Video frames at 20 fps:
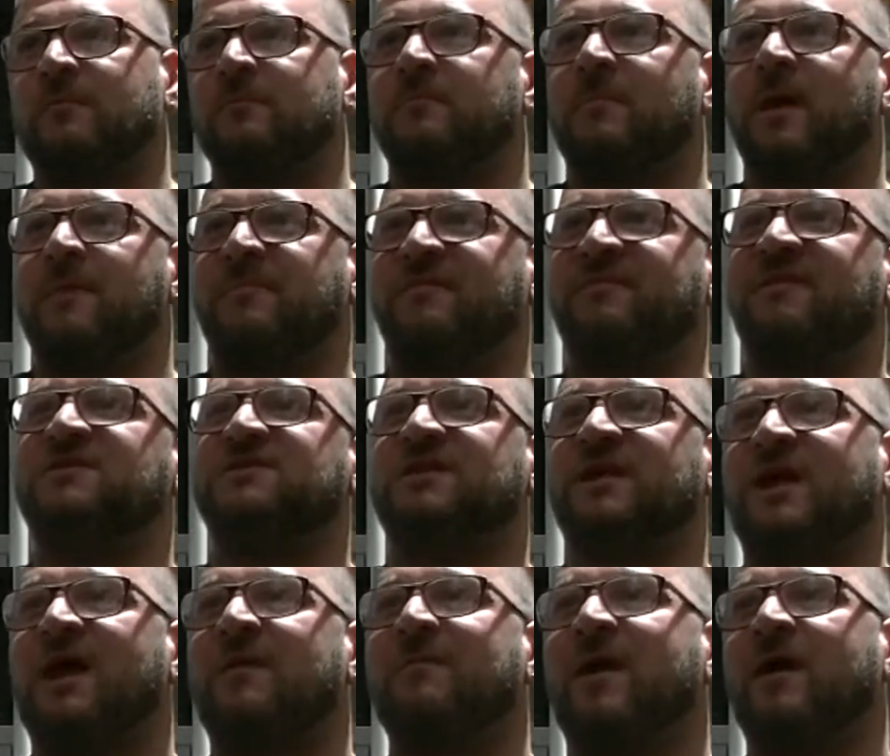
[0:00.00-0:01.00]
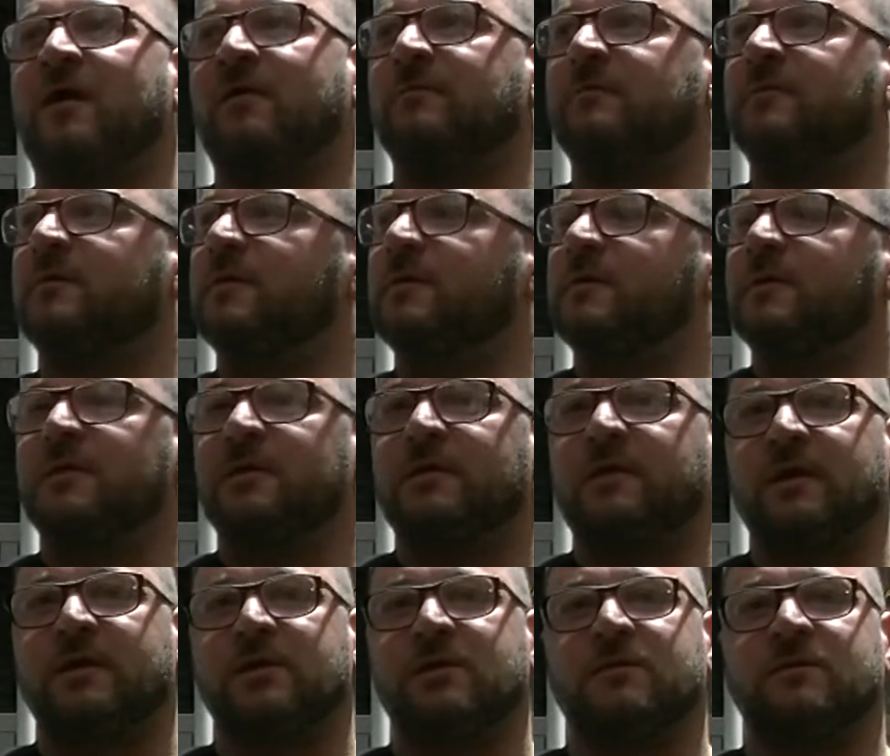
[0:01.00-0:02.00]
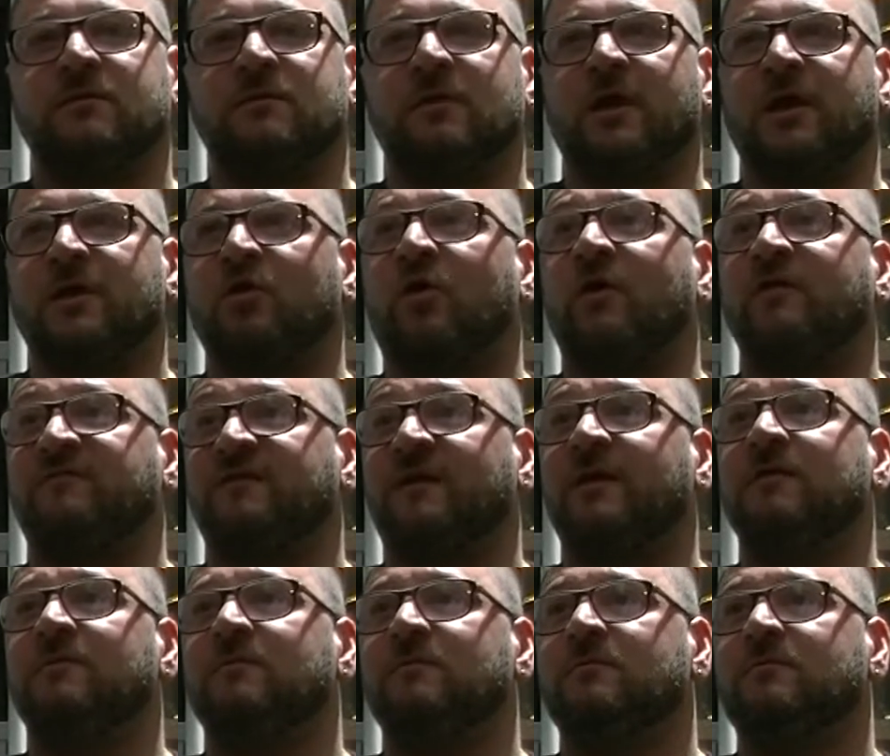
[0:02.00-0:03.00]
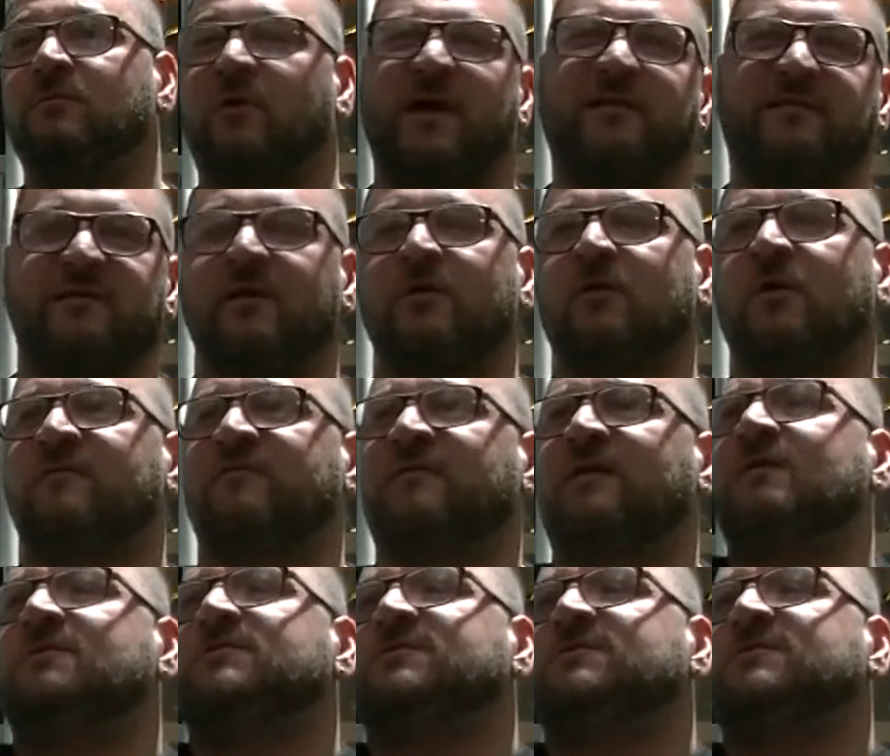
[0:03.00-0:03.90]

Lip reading: may potentially come out in 19 or 18, 19.